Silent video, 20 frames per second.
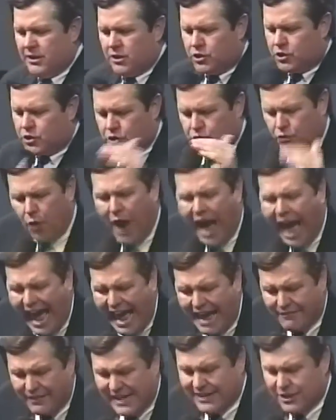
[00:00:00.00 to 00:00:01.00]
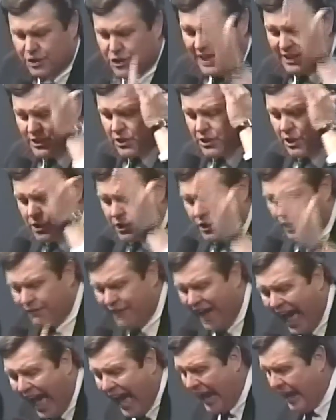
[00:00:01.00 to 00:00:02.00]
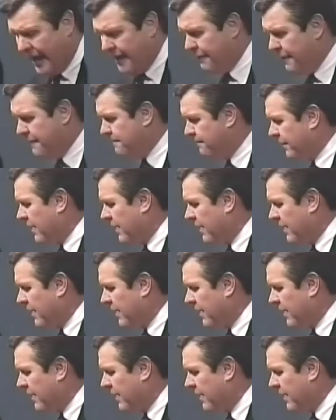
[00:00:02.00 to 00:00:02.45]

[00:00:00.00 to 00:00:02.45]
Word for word: striving just to survive,